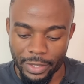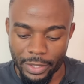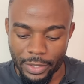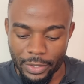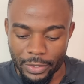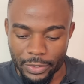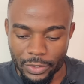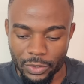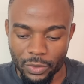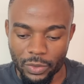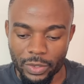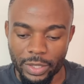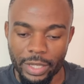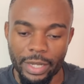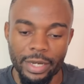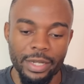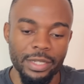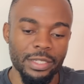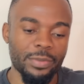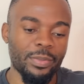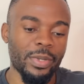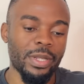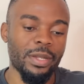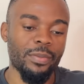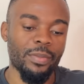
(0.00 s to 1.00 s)
So that has
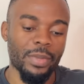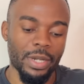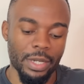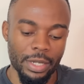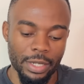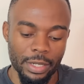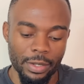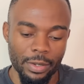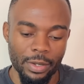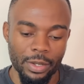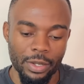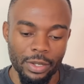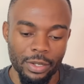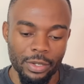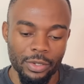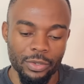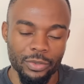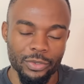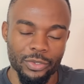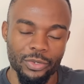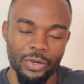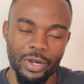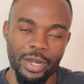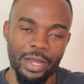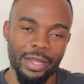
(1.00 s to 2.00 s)
been
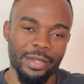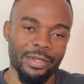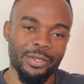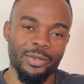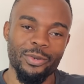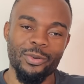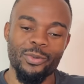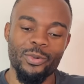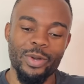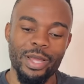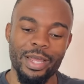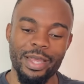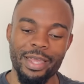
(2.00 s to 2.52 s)
sorry, I don't know why I